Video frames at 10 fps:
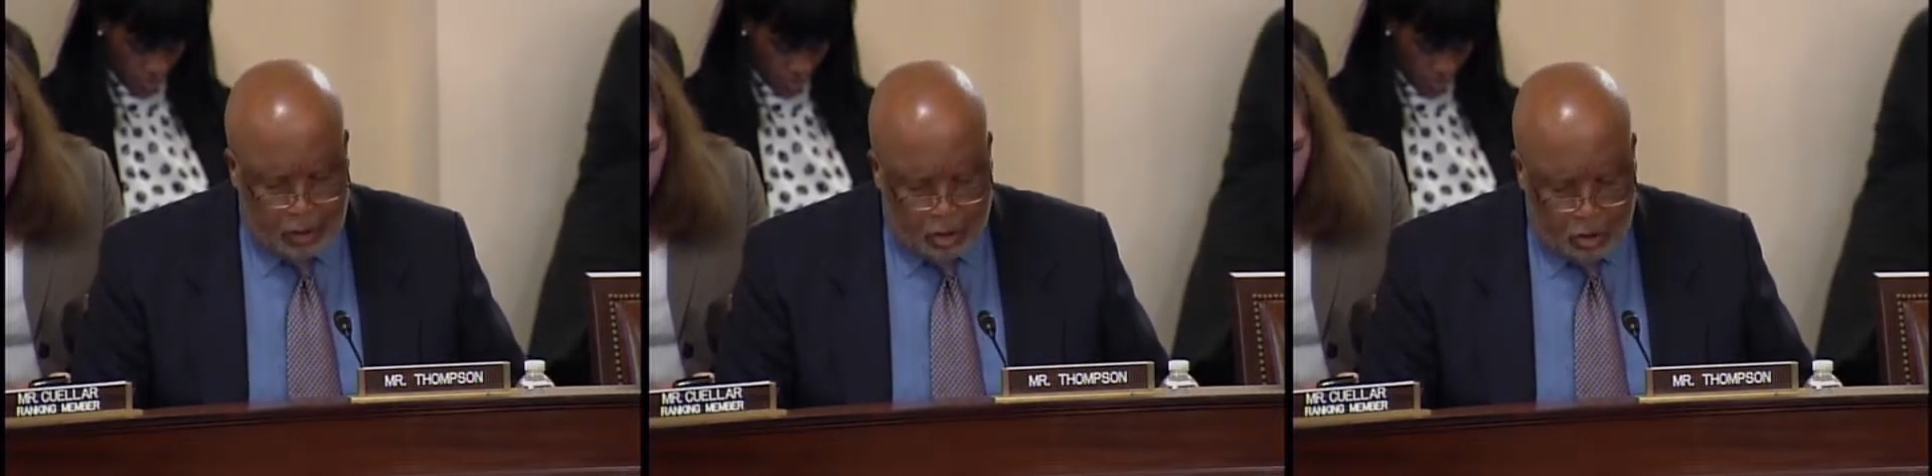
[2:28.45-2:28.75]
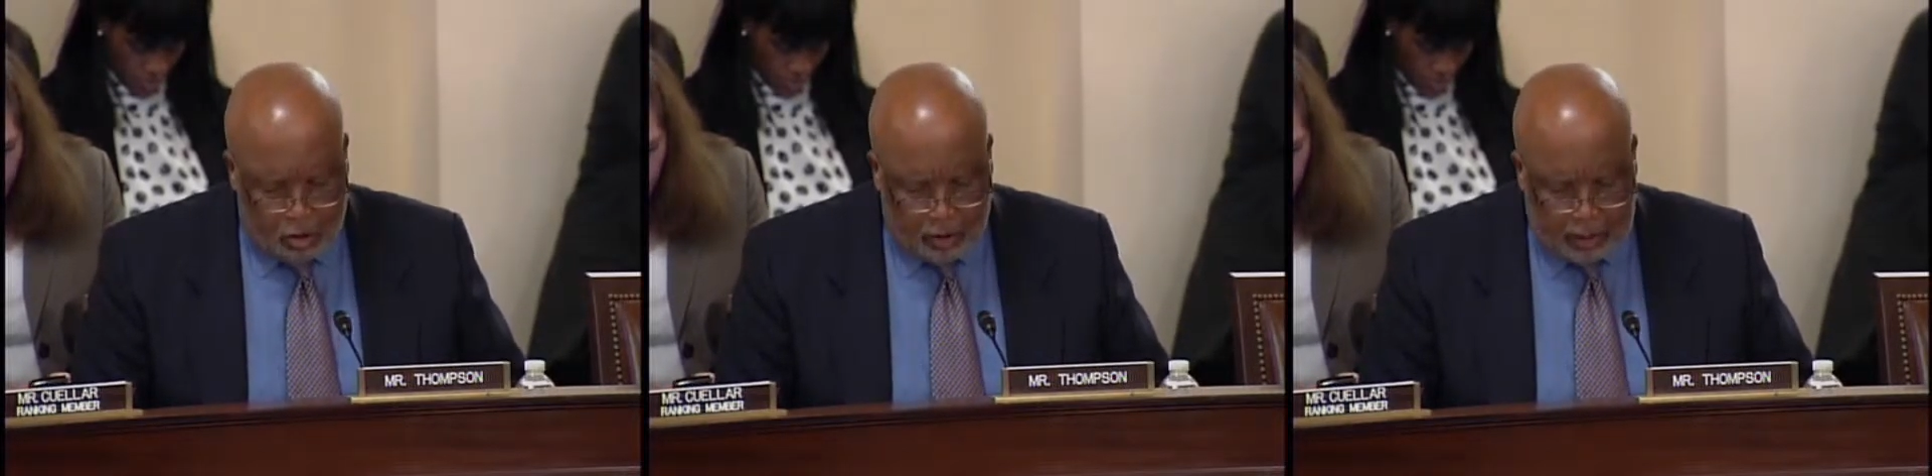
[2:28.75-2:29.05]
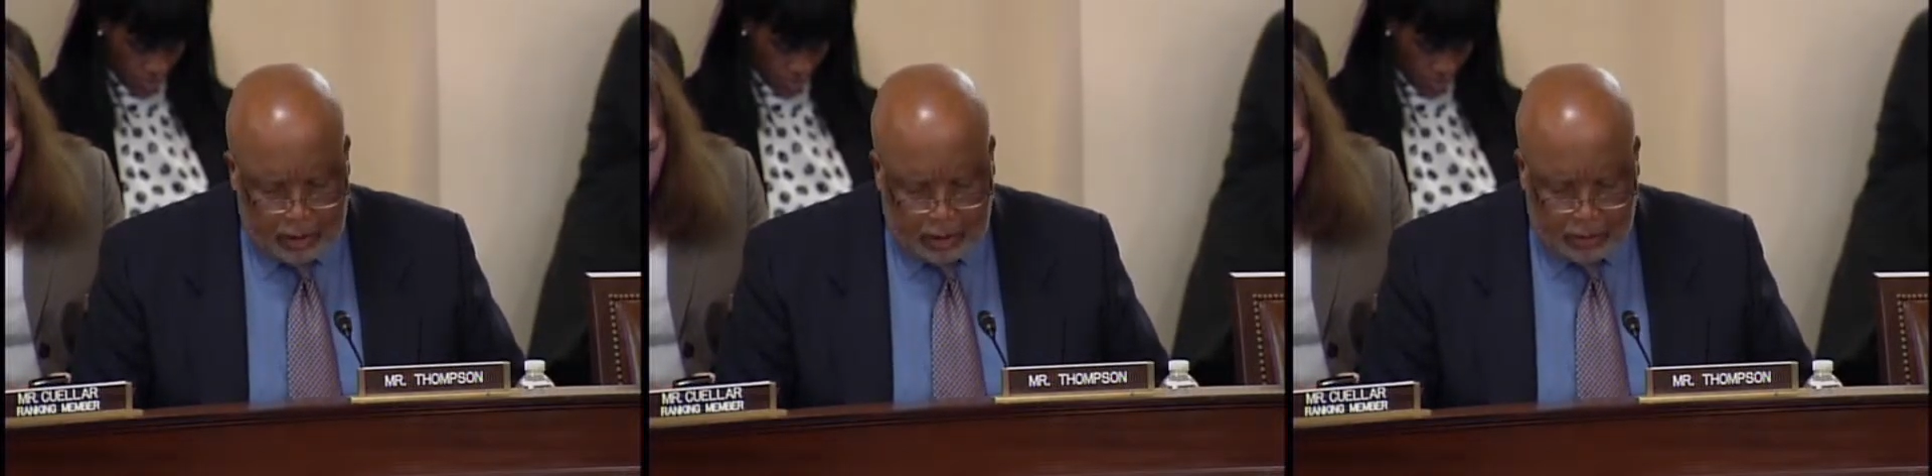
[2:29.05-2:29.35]
on
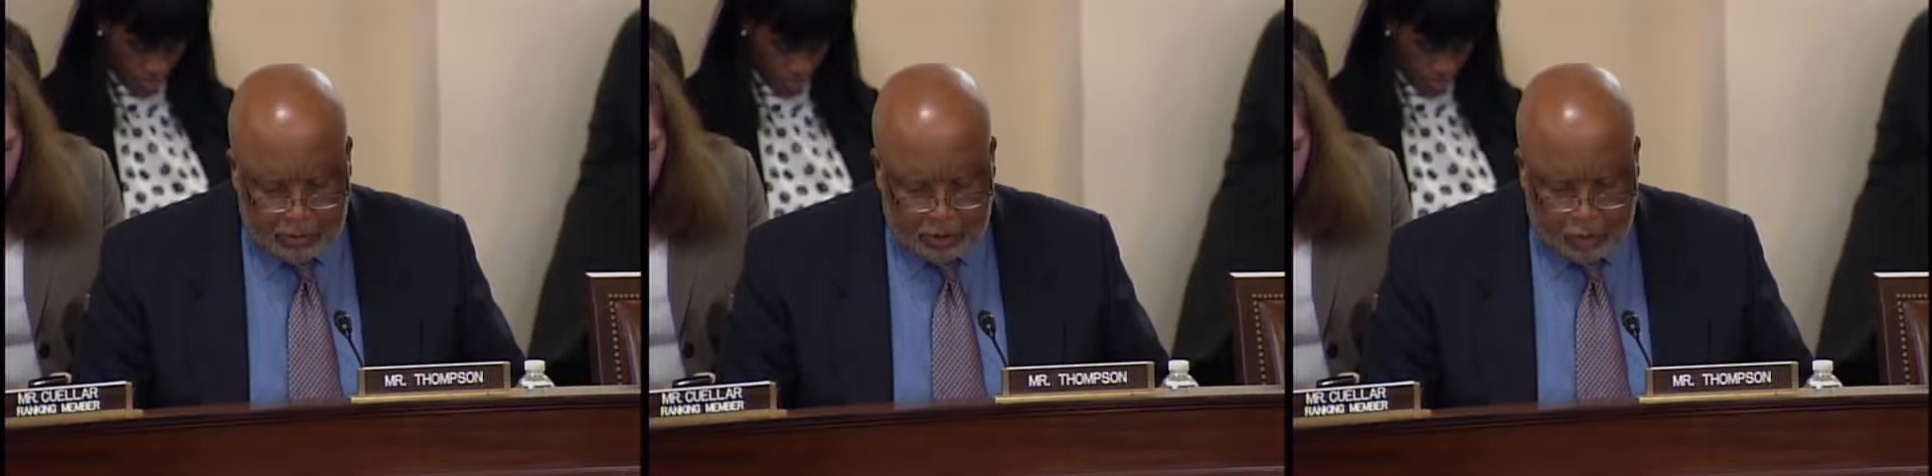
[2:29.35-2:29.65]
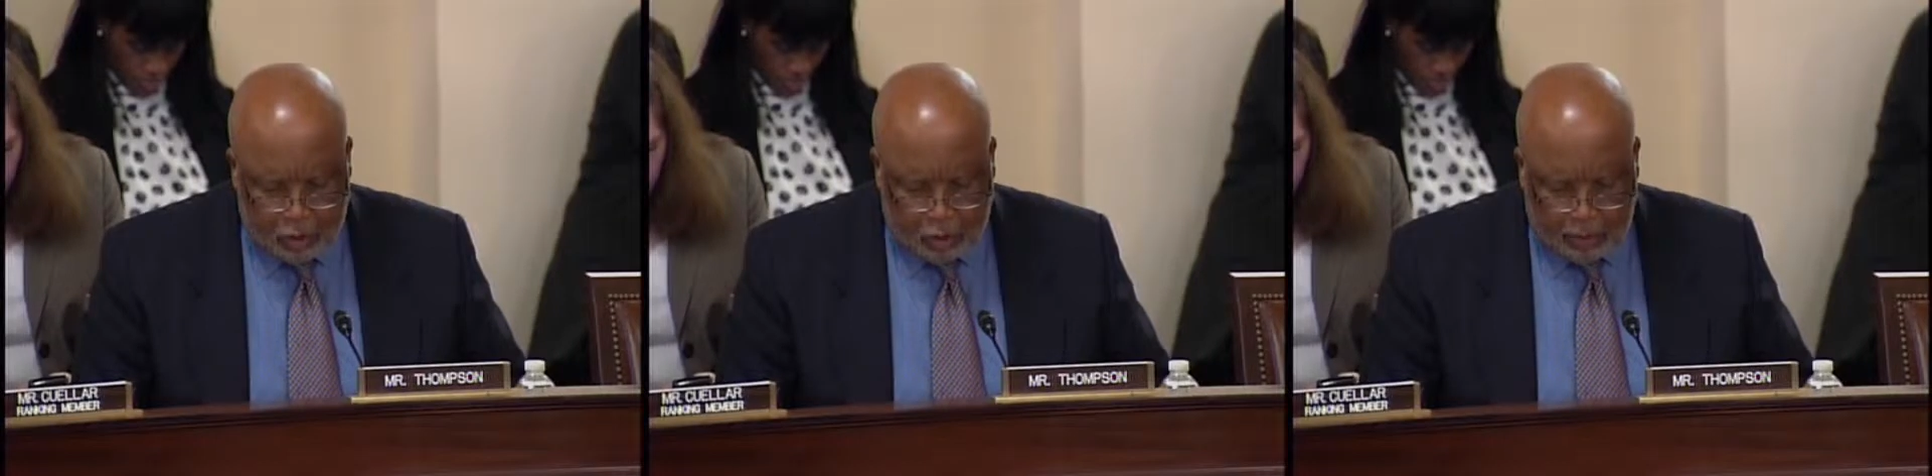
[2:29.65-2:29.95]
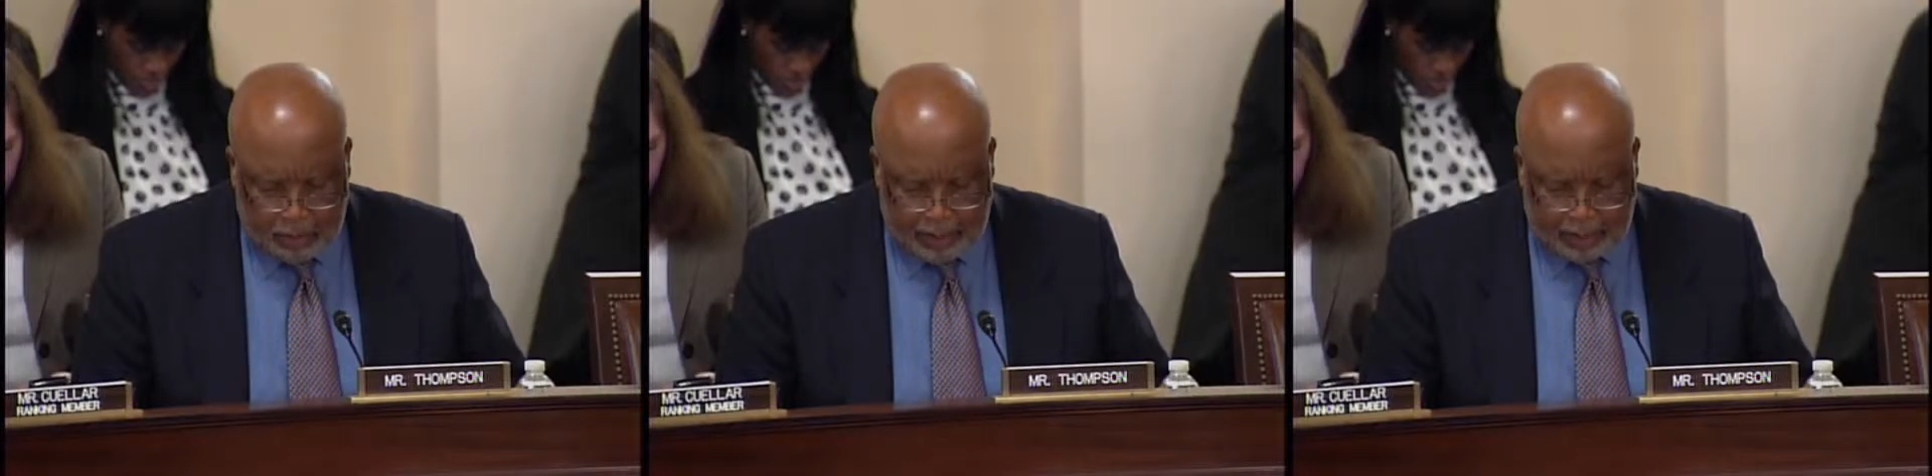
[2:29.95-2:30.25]
Customs and Border
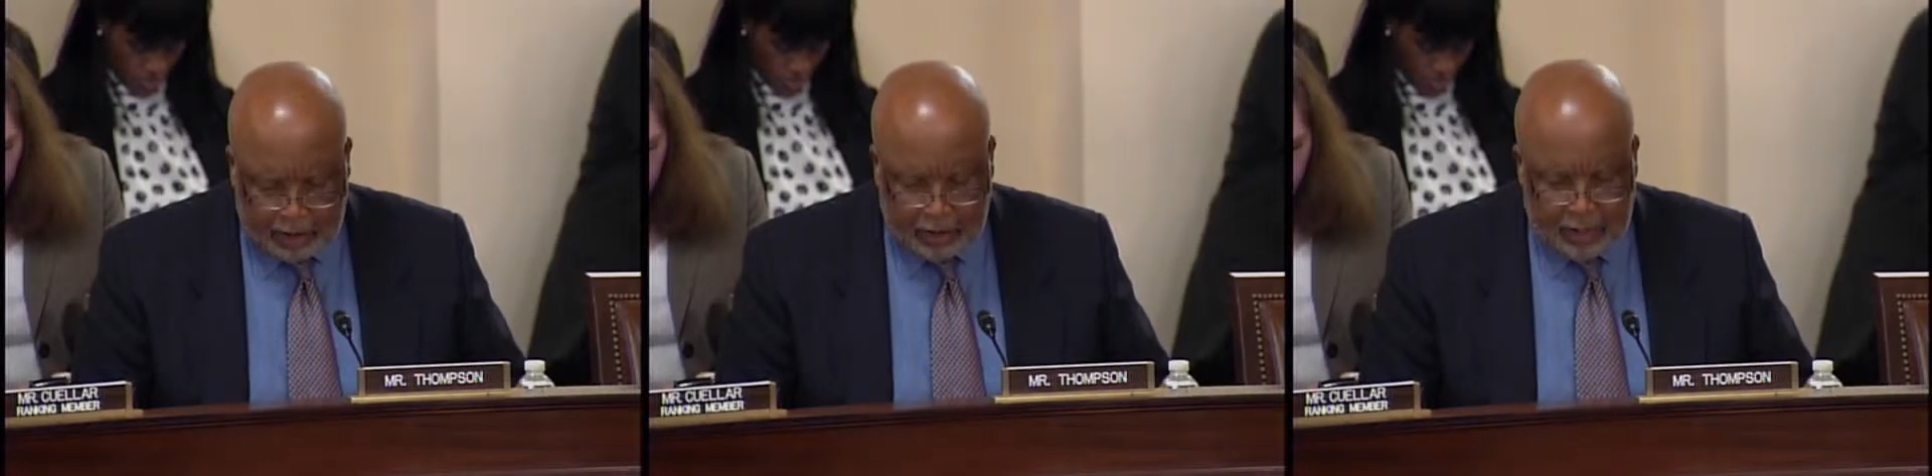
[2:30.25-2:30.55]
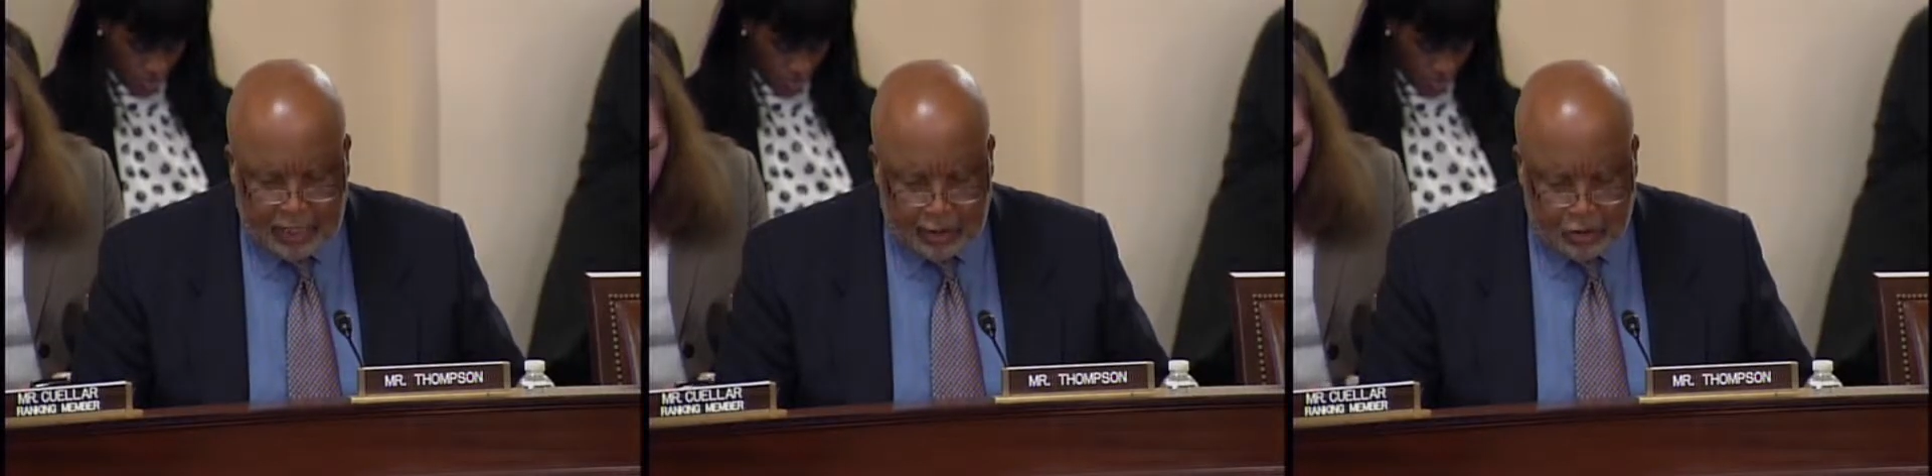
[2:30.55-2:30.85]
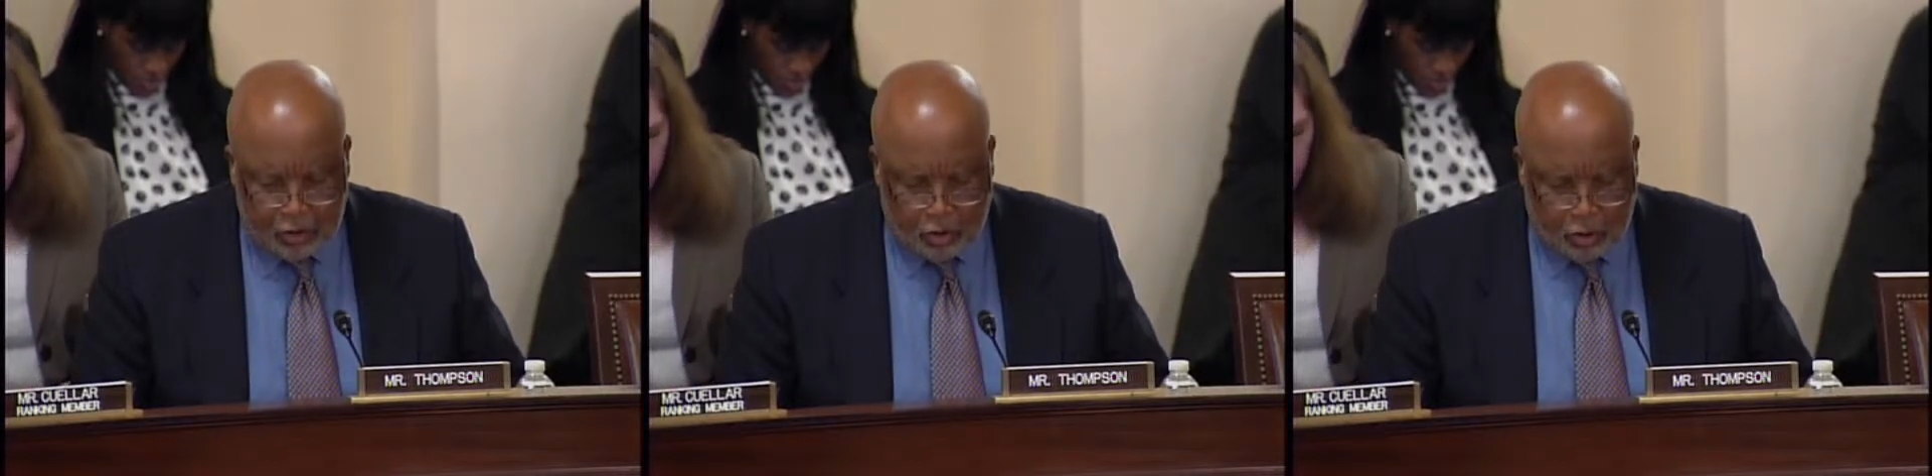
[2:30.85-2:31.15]
Protection's
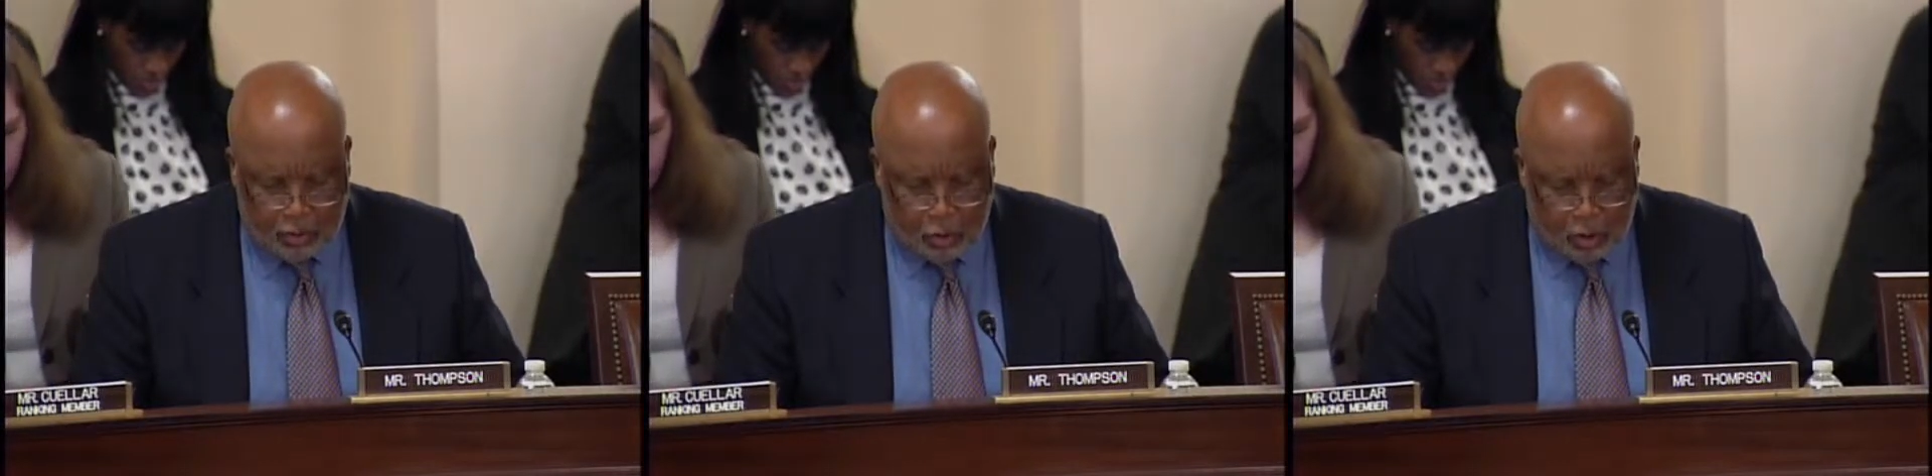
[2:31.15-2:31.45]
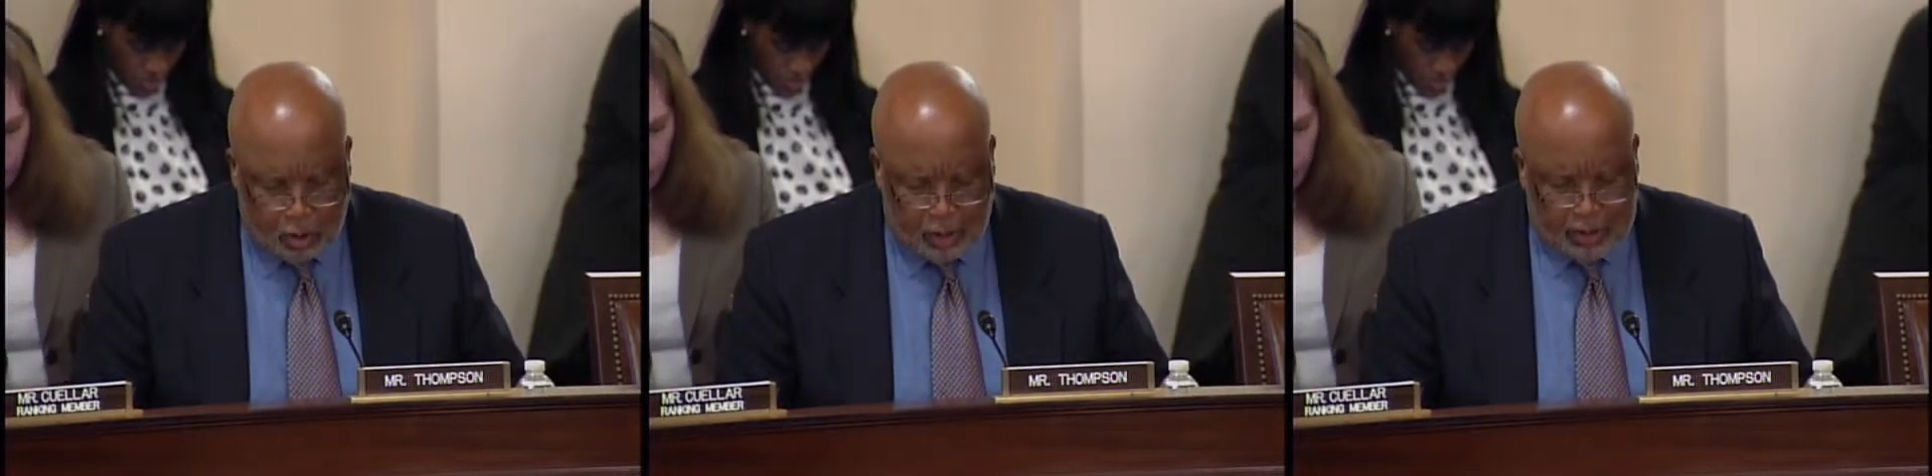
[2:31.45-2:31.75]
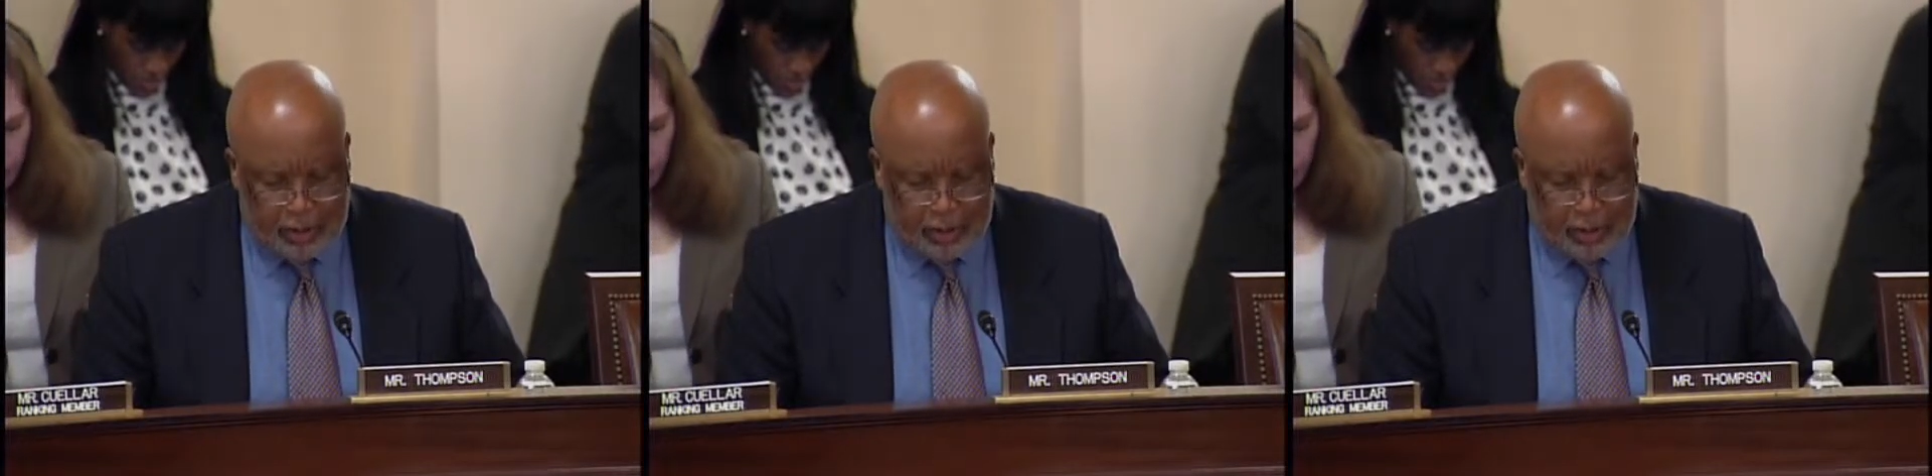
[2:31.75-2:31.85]
Arizona Border